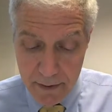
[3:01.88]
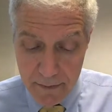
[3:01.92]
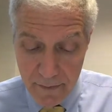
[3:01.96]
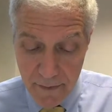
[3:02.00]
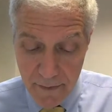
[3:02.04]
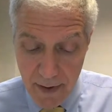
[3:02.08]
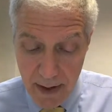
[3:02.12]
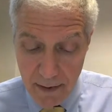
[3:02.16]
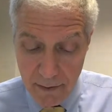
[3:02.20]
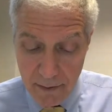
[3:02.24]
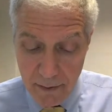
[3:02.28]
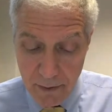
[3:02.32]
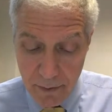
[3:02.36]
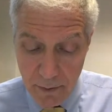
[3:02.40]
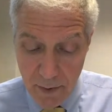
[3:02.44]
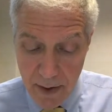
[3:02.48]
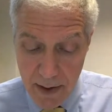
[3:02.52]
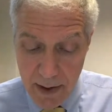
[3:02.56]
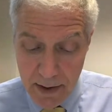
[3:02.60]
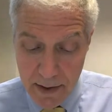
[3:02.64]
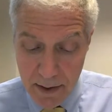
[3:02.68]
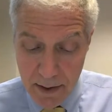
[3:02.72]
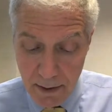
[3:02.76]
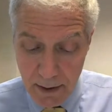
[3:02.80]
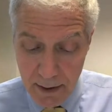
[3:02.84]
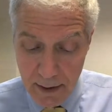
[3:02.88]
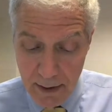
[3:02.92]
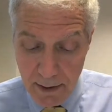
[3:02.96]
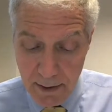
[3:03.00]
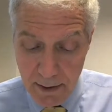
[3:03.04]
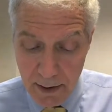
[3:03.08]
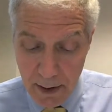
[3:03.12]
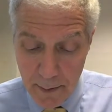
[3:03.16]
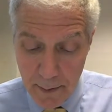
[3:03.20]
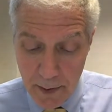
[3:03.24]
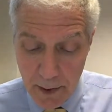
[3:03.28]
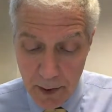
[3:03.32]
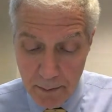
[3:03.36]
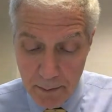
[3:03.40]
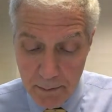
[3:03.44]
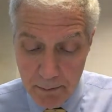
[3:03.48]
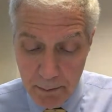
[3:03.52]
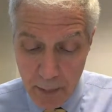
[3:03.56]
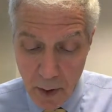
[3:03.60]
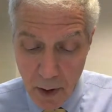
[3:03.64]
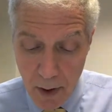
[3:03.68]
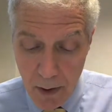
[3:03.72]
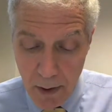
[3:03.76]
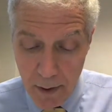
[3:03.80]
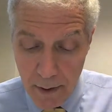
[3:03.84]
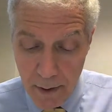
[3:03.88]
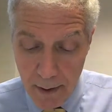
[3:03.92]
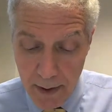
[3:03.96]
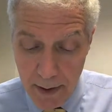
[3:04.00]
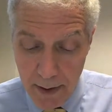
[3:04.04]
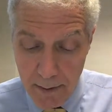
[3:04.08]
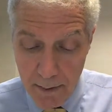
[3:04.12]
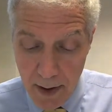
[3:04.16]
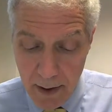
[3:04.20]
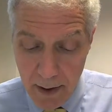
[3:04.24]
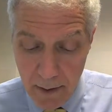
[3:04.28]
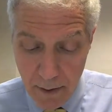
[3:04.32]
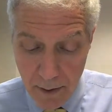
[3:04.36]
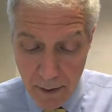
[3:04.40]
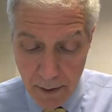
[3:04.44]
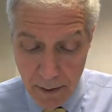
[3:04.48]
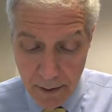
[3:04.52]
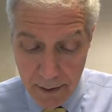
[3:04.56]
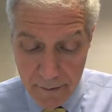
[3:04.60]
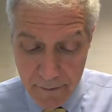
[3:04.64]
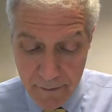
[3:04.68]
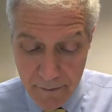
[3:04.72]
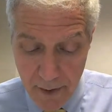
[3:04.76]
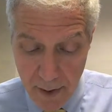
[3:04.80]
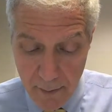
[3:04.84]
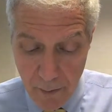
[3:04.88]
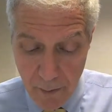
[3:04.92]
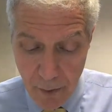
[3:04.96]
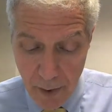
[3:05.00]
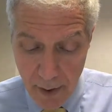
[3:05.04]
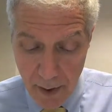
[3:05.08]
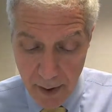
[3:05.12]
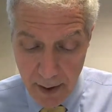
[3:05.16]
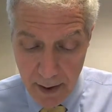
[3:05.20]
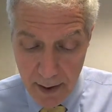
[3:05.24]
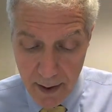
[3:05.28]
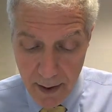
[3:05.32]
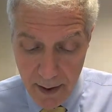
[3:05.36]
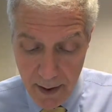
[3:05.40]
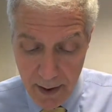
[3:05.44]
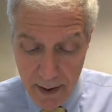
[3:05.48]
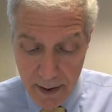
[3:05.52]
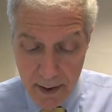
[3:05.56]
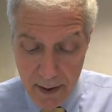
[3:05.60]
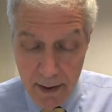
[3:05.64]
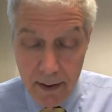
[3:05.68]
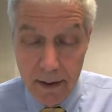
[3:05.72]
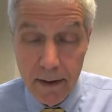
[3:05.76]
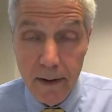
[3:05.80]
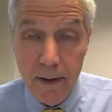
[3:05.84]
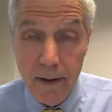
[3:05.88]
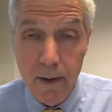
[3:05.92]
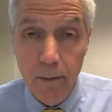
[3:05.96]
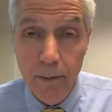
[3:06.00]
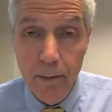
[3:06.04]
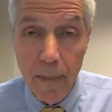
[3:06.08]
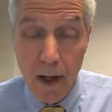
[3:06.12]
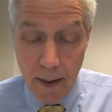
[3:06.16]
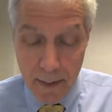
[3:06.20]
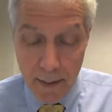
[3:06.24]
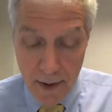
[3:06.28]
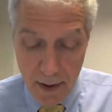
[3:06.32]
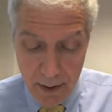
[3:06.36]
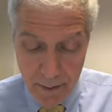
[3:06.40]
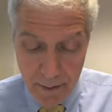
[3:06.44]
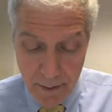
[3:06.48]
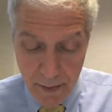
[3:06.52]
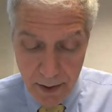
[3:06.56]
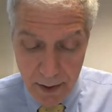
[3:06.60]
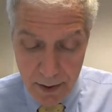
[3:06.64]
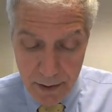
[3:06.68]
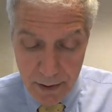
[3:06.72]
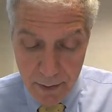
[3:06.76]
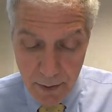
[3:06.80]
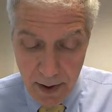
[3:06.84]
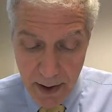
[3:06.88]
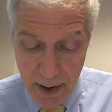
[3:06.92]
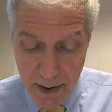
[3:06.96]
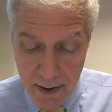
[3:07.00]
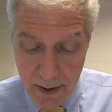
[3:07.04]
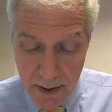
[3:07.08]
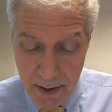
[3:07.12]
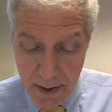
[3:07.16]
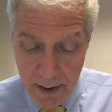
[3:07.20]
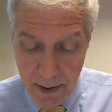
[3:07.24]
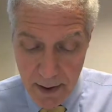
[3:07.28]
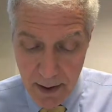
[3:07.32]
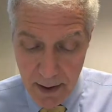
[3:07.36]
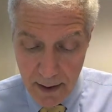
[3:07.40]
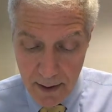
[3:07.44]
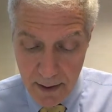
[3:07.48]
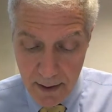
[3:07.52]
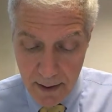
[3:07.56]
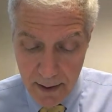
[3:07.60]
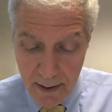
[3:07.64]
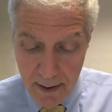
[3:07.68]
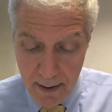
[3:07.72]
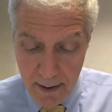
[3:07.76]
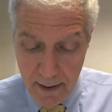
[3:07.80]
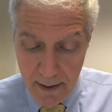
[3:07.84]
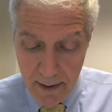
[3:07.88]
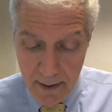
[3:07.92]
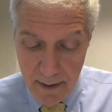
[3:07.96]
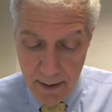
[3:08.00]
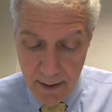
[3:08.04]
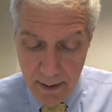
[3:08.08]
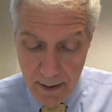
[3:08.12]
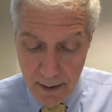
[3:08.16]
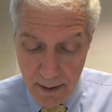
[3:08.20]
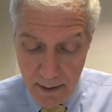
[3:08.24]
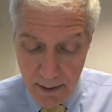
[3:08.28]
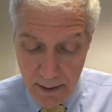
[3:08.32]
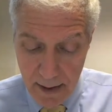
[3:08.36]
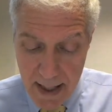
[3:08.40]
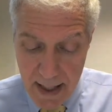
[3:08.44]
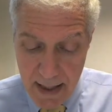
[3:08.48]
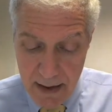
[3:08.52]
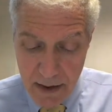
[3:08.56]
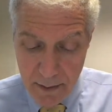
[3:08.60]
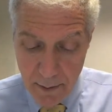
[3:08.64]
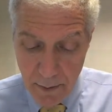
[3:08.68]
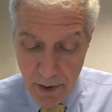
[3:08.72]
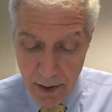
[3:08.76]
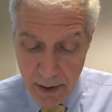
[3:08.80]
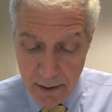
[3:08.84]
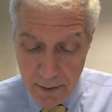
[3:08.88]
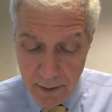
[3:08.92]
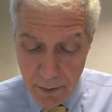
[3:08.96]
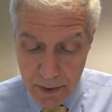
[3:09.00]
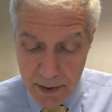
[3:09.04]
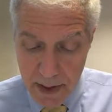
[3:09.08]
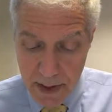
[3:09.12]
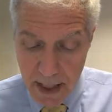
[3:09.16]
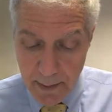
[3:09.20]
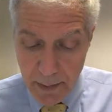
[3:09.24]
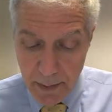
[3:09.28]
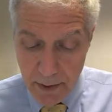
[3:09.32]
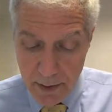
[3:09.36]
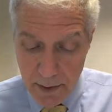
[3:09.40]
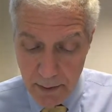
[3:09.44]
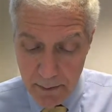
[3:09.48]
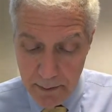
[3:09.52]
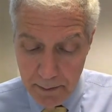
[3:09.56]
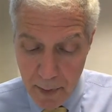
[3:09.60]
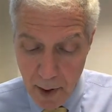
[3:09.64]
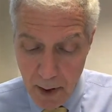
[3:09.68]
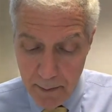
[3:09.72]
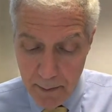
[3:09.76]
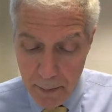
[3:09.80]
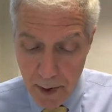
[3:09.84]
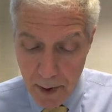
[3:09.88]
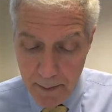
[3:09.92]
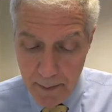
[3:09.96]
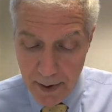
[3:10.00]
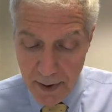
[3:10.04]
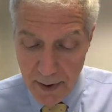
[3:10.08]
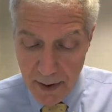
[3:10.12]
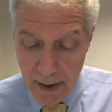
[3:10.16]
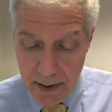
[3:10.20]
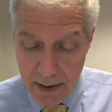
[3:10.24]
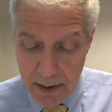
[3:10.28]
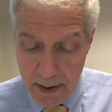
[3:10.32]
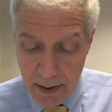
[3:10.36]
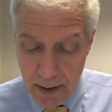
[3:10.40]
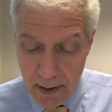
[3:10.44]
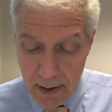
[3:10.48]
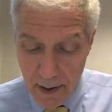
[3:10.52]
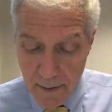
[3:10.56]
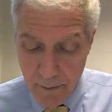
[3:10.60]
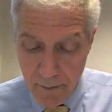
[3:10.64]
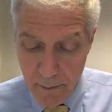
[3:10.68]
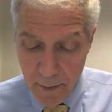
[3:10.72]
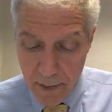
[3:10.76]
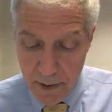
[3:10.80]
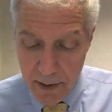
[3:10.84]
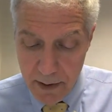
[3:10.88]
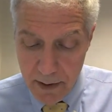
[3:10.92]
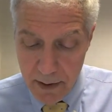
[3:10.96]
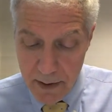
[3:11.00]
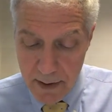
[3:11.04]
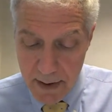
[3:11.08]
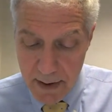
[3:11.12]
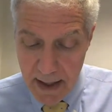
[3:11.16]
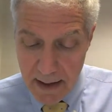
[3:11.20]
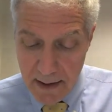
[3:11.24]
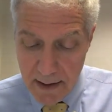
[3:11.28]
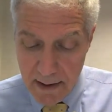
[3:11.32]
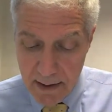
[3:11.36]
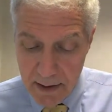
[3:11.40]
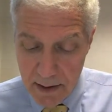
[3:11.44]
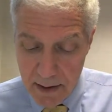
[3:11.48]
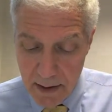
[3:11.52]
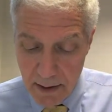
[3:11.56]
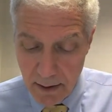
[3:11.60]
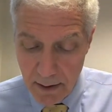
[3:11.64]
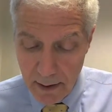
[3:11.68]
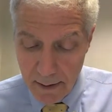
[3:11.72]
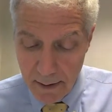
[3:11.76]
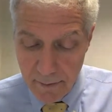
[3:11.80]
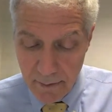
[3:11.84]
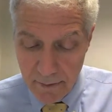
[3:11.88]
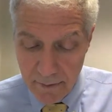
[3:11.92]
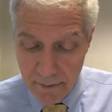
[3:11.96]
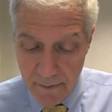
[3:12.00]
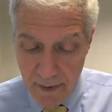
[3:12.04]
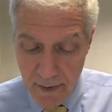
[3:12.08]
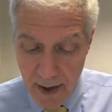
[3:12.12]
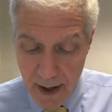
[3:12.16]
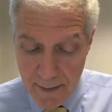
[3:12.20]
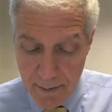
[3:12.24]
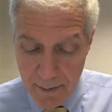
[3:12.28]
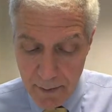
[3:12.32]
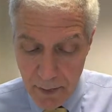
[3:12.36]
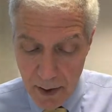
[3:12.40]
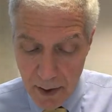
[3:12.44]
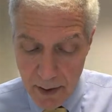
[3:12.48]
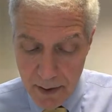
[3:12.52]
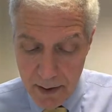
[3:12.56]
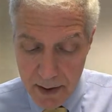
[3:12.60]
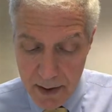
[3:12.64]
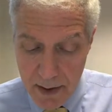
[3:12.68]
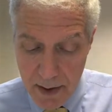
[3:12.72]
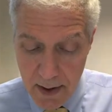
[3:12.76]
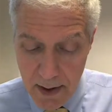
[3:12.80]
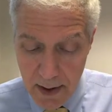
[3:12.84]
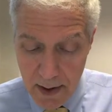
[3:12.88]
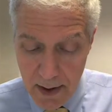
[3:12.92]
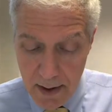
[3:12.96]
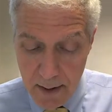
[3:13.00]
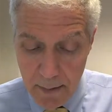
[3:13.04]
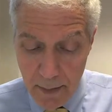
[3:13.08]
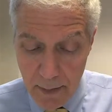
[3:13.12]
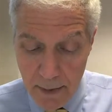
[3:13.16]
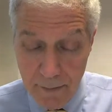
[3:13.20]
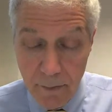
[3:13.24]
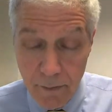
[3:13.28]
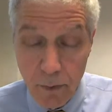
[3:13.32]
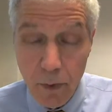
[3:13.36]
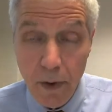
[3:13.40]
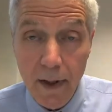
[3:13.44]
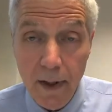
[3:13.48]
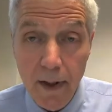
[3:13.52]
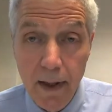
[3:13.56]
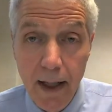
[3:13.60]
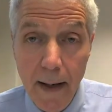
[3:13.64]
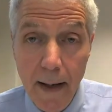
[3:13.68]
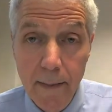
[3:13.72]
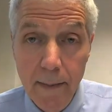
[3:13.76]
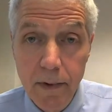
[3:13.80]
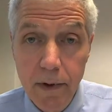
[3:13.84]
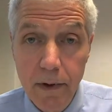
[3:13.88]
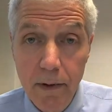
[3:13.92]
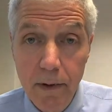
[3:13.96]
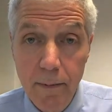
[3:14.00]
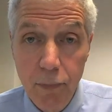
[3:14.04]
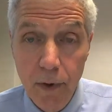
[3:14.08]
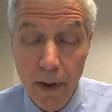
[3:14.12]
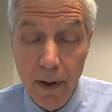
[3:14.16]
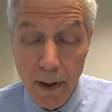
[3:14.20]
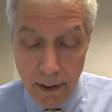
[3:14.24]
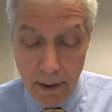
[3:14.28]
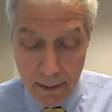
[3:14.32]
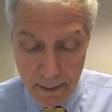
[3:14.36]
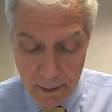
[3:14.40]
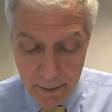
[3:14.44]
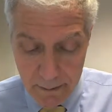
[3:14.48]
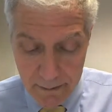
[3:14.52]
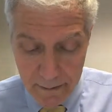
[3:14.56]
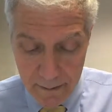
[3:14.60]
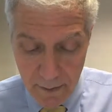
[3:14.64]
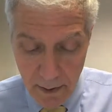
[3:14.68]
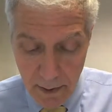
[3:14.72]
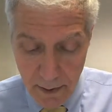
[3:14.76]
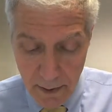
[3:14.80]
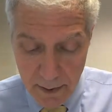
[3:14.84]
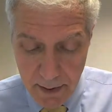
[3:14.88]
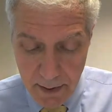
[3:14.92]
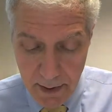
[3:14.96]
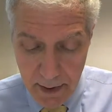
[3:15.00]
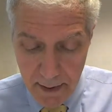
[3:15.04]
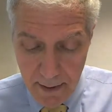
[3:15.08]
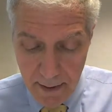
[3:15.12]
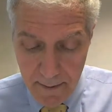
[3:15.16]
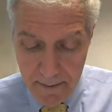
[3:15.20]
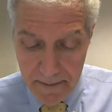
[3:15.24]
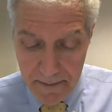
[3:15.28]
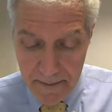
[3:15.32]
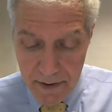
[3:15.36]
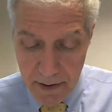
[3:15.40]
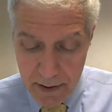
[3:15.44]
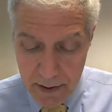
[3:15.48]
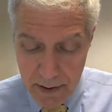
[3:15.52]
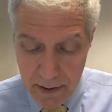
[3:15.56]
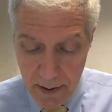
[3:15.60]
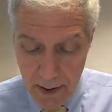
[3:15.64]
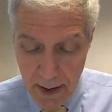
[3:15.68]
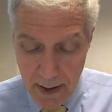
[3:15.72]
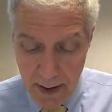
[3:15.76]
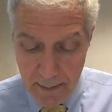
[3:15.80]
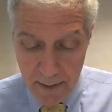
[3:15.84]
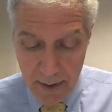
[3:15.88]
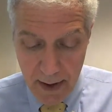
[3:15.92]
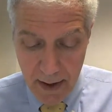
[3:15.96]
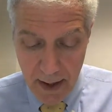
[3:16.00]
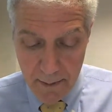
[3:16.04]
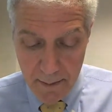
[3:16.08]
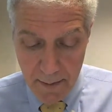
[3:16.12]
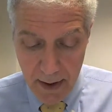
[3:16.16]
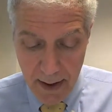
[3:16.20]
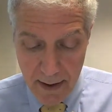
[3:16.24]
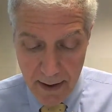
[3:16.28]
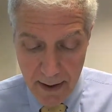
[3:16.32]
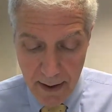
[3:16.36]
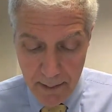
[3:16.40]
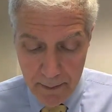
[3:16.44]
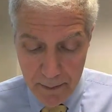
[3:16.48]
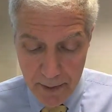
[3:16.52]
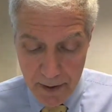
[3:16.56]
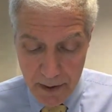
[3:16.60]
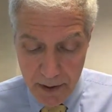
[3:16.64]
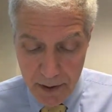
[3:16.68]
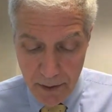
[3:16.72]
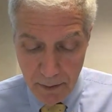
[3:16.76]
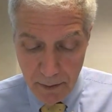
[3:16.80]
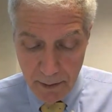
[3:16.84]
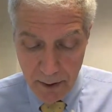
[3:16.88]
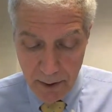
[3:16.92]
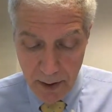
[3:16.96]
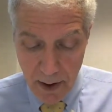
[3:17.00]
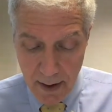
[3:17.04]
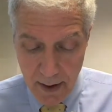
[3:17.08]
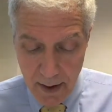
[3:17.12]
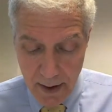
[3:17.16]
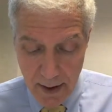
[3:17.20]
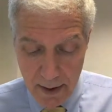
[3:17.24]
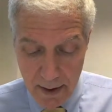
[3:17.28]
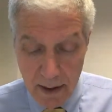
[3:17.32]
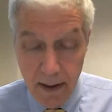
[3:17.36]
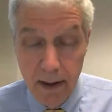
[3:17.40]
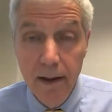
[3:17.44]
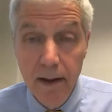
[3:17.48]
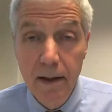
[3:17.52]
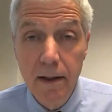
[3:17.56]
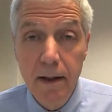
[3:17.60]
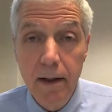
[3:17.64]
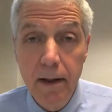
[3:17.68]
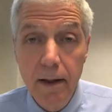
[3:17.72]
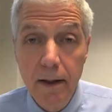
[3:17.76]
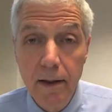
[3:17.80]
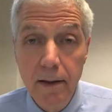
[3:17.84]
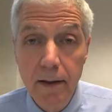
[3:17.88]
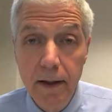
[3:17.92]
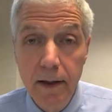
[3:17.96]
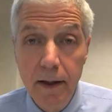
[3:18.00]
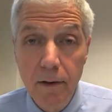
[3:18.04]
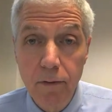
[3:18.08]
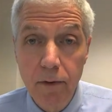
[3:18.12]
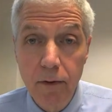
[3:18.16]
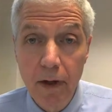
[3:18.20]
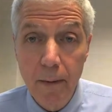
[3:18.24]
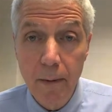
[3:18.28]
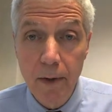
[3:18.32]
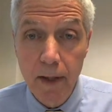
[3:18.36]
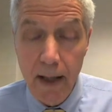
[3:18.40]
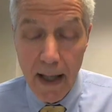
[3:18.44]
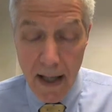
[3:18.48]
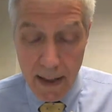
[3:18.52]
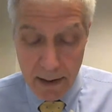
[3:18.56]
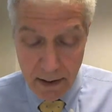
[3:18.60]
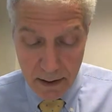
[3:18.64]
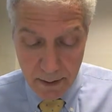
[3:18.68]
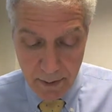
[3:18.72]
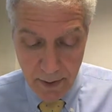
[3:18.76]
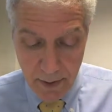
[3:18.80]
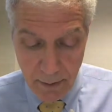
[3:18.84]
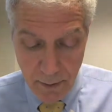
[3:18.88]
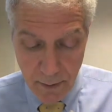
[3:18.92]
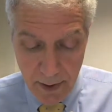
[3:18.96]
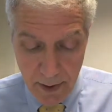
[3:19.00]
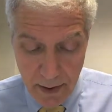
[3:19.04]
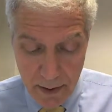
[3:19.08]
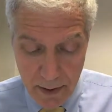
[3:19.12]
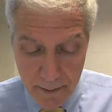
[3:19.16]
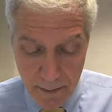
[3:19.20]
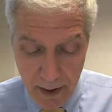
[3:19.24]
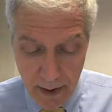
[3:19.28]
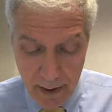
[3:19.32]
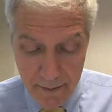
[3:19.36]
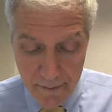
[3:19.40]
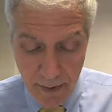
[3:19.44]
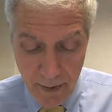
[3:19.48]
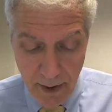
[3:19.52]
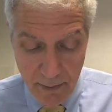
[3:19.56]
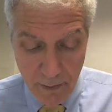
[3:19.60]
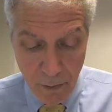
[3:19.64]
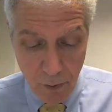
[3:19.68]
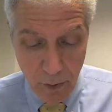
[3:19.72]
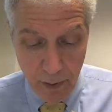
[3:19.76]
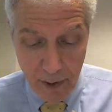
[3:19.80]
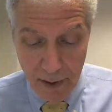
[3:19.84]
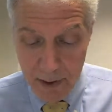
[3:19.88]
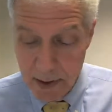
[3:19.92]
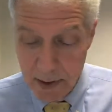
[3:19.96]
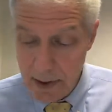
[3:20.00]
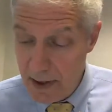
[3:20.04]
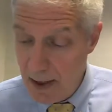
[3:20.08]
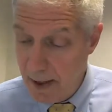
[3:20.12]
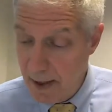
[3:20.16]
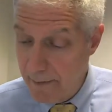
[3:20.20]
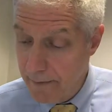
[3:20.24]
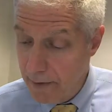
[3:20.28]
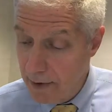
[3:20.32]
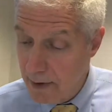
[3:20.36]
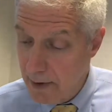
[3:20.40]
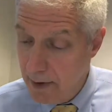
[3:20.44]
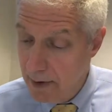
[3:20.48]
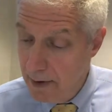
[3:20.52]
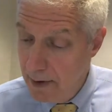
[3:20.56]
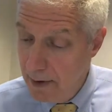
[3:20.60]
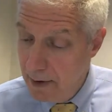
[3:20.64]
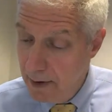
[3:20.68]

fail to raise the legal limit on borrowing by early February. The Obama administration last month was able to bump up against the government's debt ceiling for 5 months before it came to the brink of default. This time, they may not be so lucky. The agreement has to be reached by February 7th.